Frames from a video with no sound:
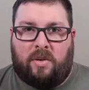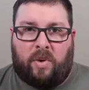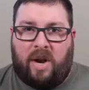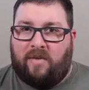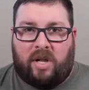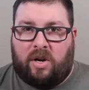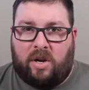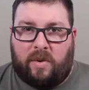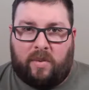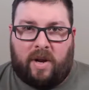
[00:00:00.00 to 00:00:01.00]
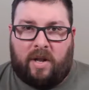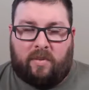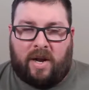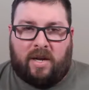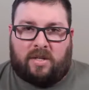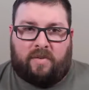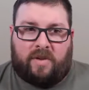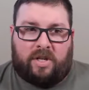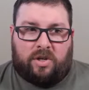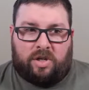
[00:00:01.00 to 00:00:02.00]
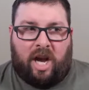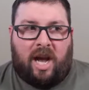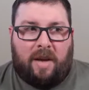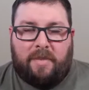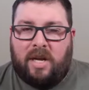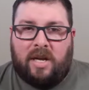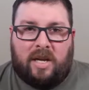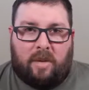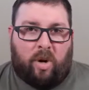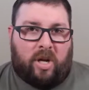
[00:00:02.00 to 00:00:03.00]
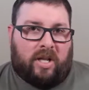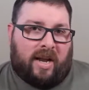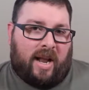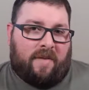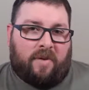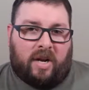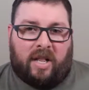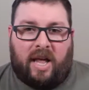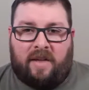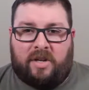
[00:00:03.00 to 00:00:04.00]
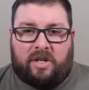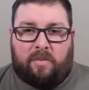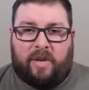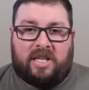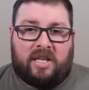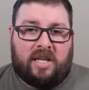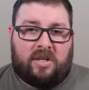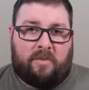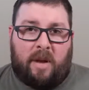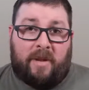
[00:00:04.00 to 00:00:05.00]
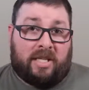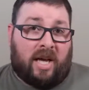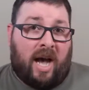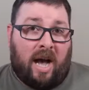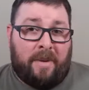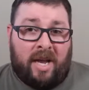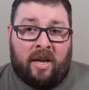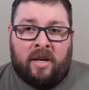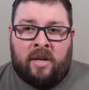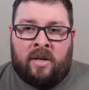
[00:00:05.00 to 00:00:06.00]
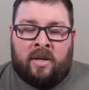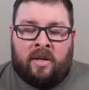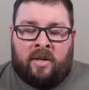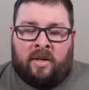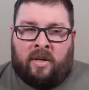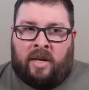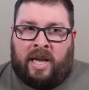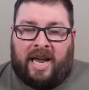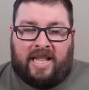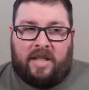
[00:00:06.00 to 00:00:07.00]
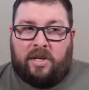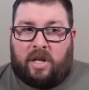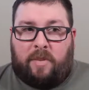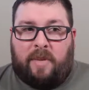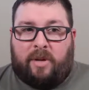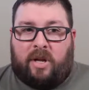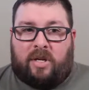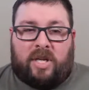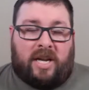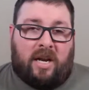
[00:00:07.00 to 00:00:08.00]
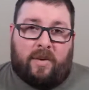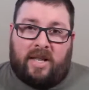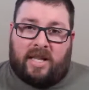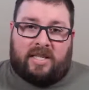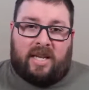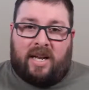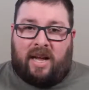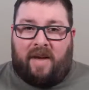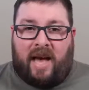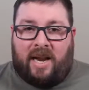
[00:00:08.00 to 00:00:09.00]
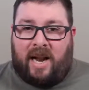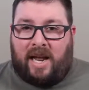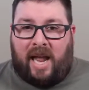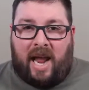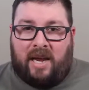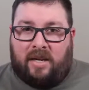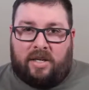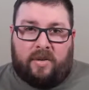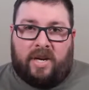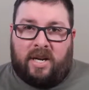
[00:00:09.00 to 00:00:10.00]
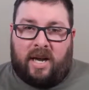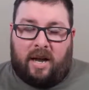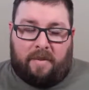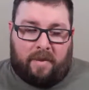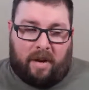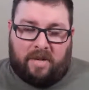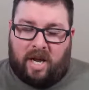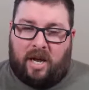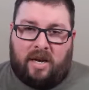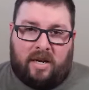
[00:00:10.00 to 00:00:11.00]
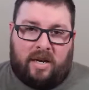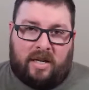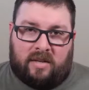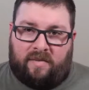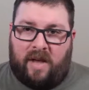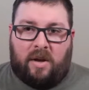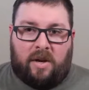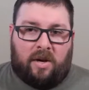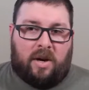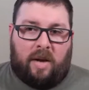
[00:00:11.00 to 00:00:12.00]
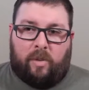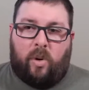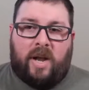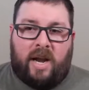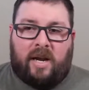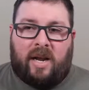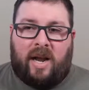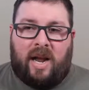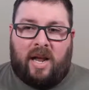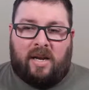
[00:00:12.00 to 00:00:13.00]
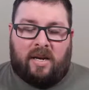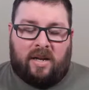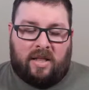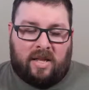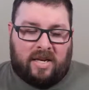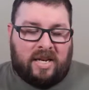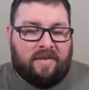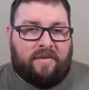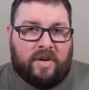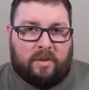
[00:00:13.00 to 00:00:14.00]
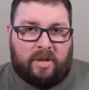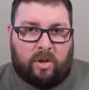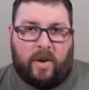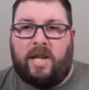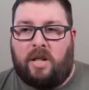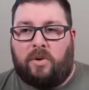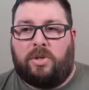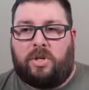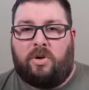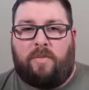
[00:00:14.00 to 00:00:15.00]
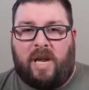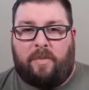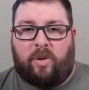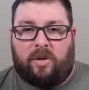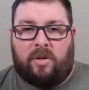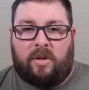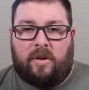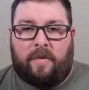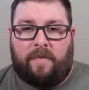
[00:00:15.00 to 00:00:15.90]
whatever they're doing, right? So if it's your job, you're putting a lot of effort into that. If it's your business, or maybe it's a hobby. And then there's other people that are just like, you know what, that's it. I've had it. I can't do it. I'm done. It's a failure. I'm quitting. And the difference between those two people